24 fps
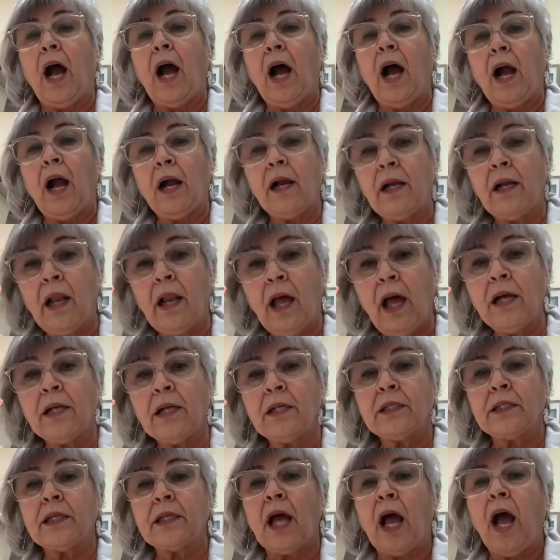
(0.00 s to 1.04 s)
Our
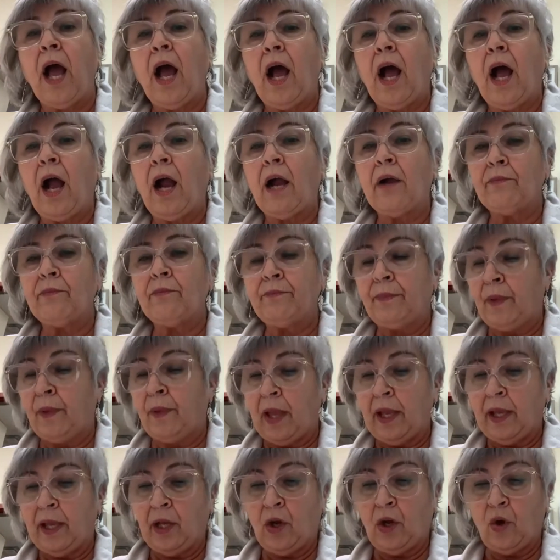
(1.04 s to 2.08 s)
lungs are
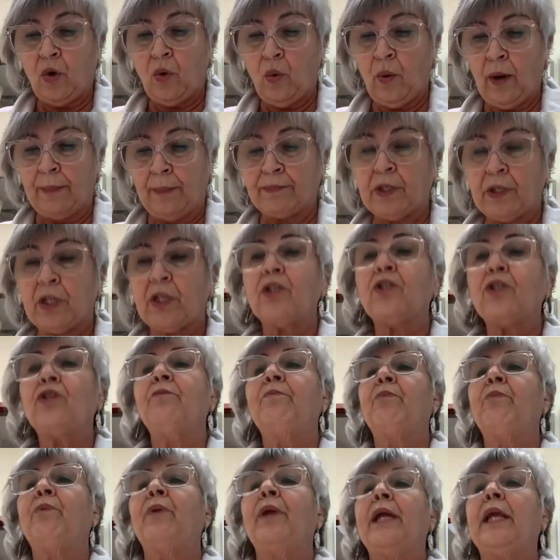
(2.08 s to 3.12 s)
equipped to
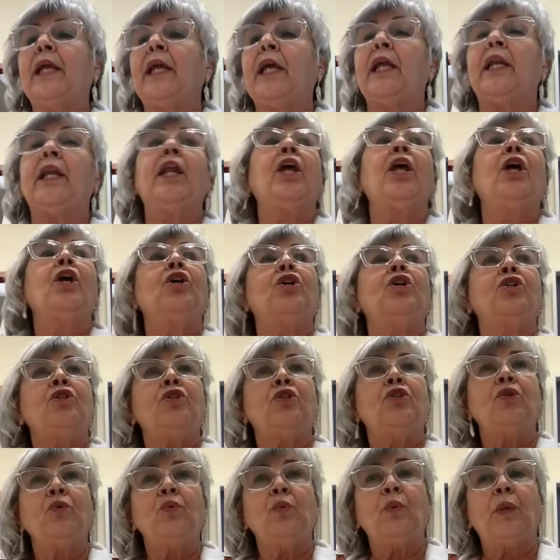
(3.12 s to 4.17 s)
bring in
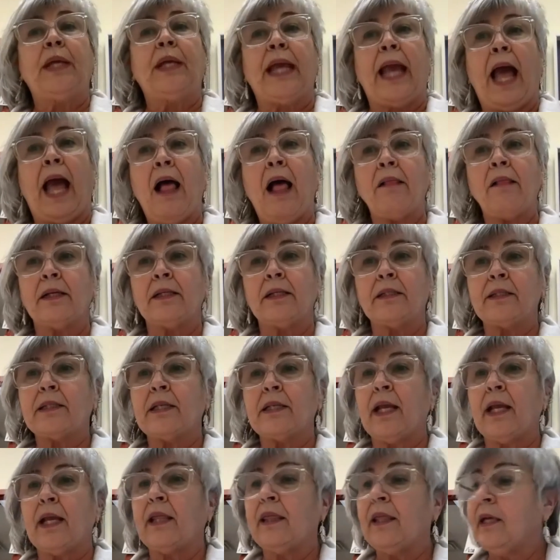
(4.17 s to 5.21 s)
2 gallons.
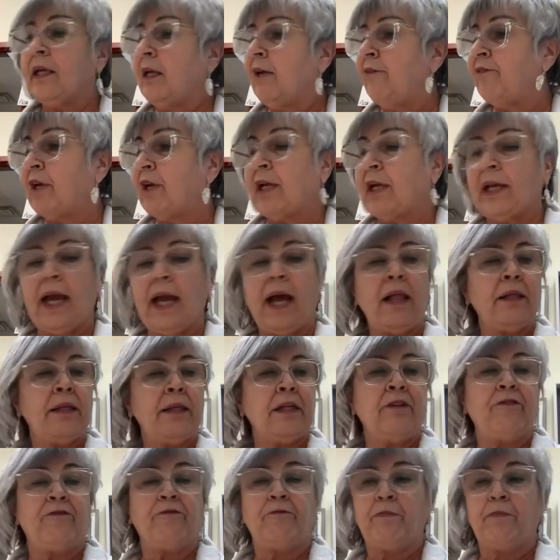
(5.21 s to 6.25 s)
Like, think of a
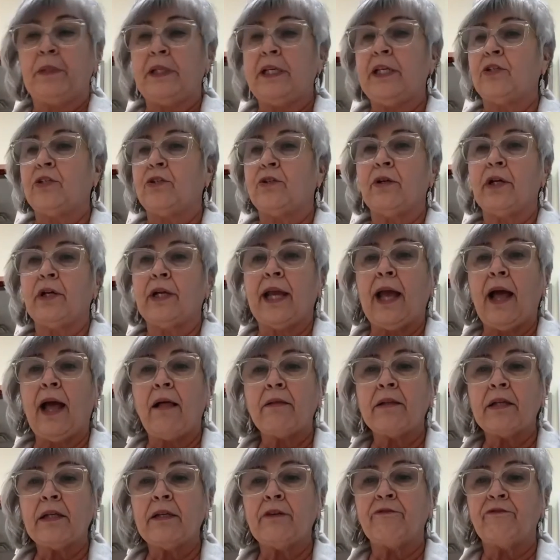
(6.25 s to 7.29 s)
gallon of bleach or a
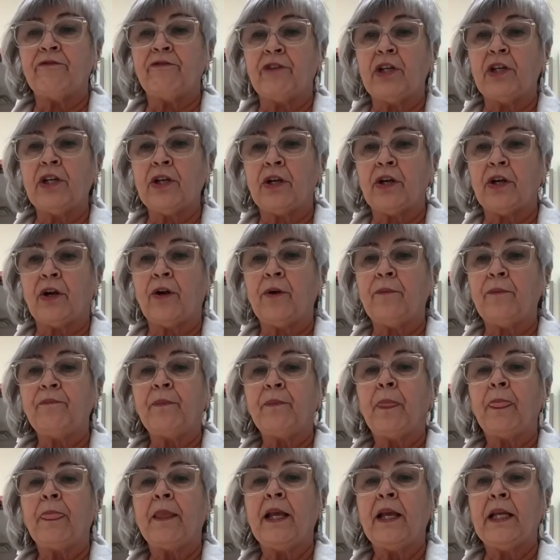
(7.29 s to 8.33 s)
gallon of vinegar
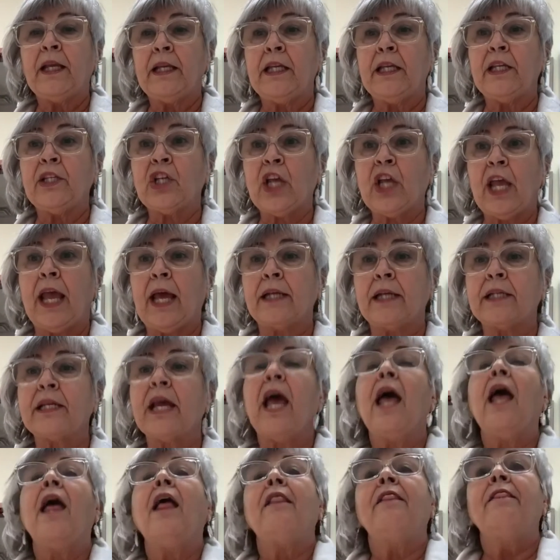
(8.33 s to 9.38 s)
in each hand.
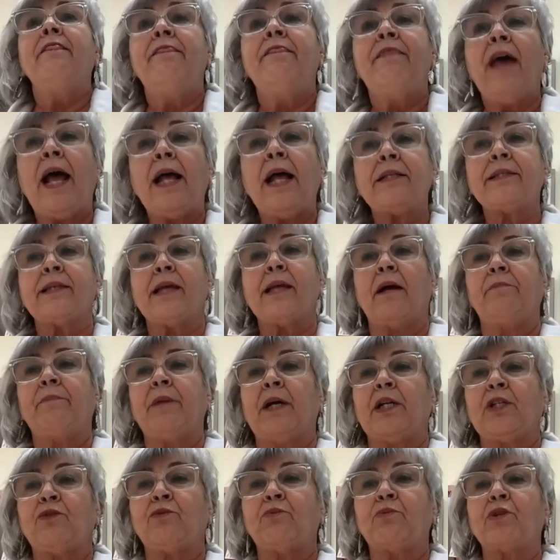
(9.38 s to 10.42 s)
That's how
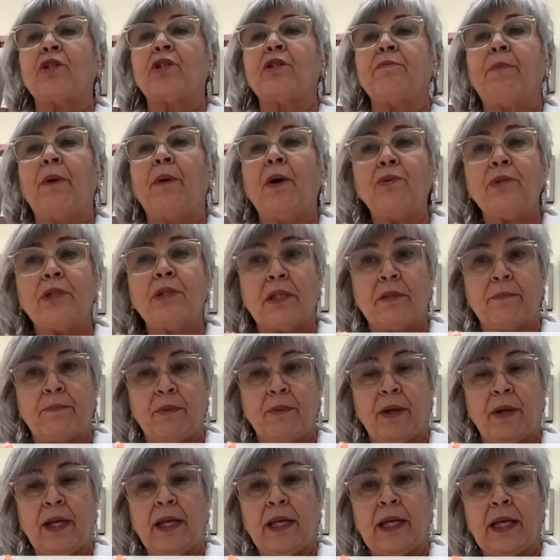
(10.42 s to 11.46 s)
much we're supposed to
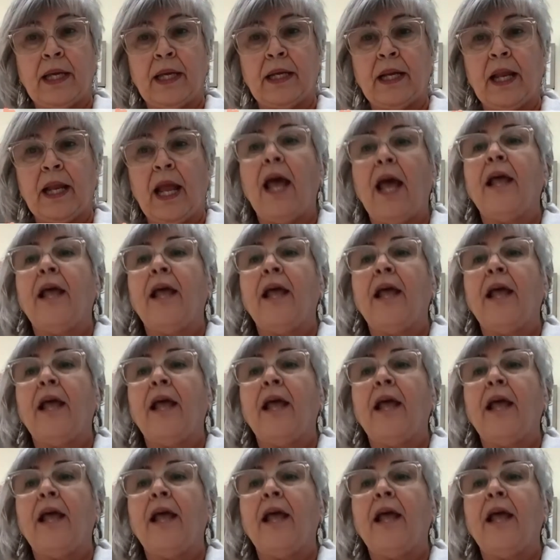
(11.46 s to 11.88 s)
bring in.